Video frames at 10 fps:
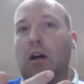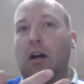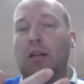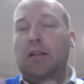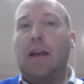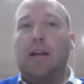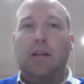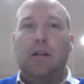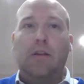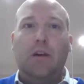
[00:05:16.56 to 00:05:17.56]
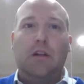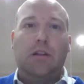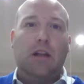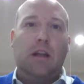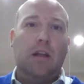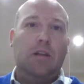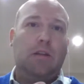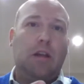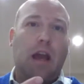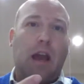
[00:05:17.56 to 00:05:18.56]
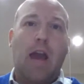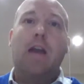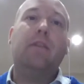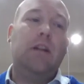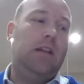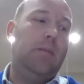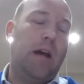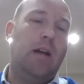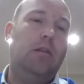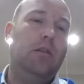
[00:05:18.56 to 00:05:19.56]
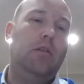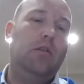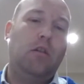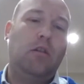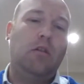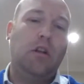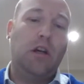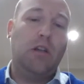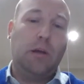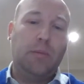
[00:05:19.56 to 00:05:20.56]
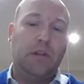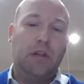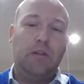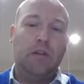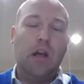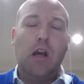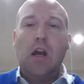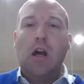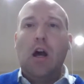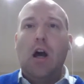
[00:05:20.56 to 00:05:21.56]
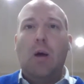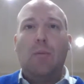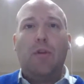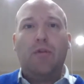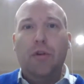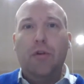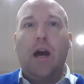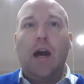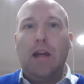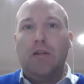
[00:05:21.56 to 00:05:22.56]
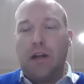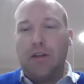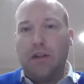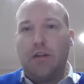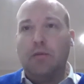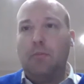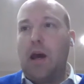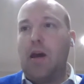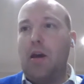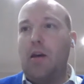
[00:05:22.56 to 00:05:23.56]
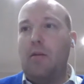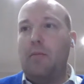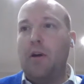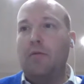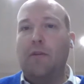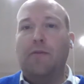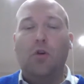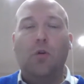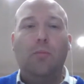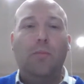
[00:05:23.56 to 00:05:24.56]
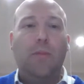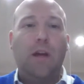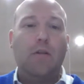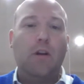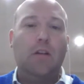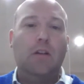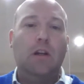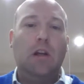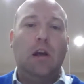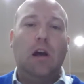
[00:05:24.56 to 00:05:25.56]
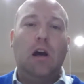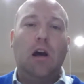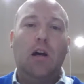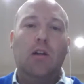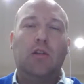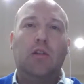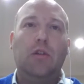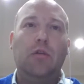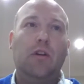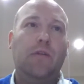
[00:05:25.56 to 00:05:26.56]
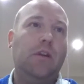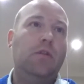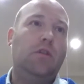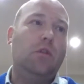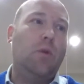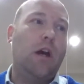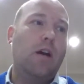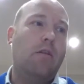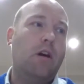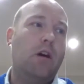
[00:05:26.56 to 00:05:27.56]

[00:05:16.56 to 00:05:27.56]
sector that is heavily dependent on subsidies through a transition and reform period to a future where